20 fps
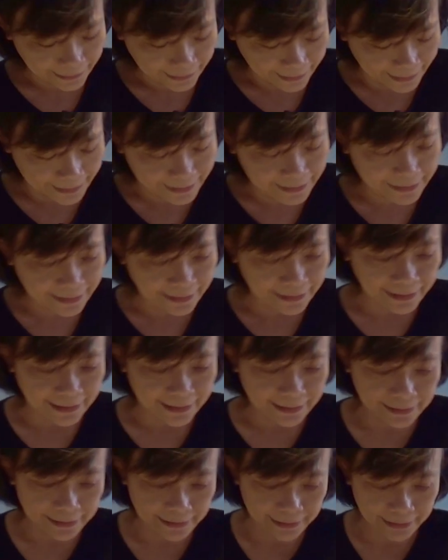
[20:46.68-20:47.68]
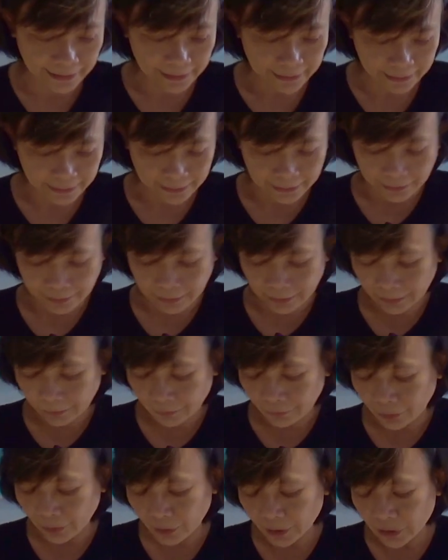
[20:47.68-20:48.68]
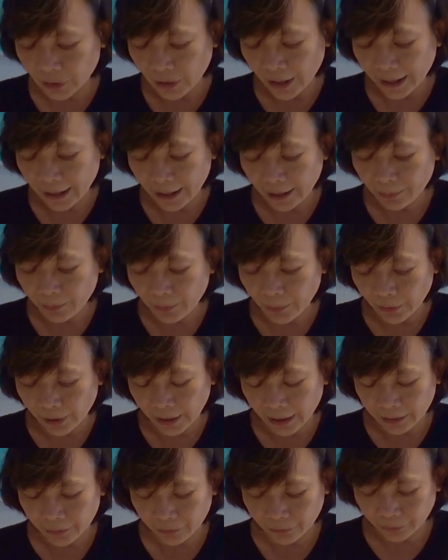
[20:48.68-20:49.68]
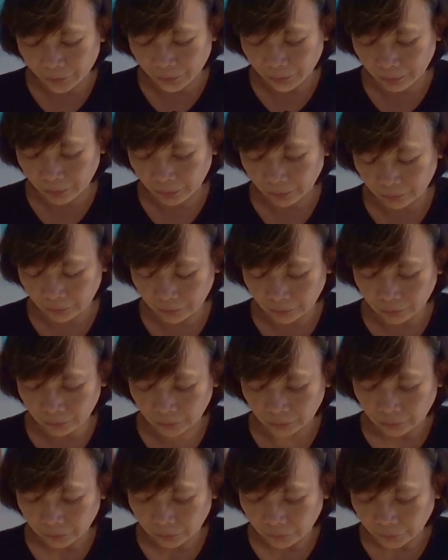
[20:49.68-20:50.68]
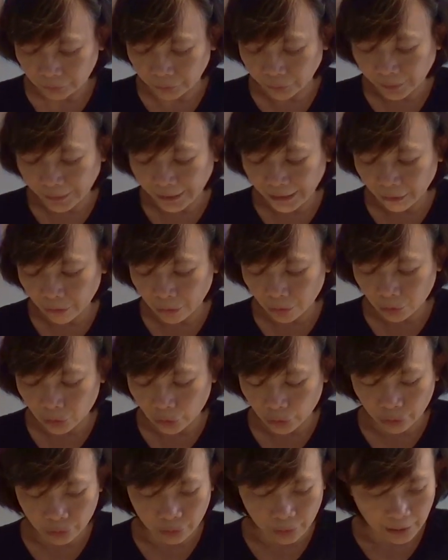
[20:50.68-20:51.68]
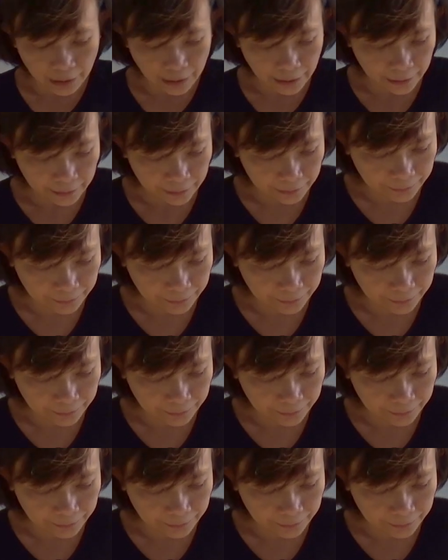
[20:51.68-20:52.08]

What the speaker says: is the focaccia bread fully cooked through or not.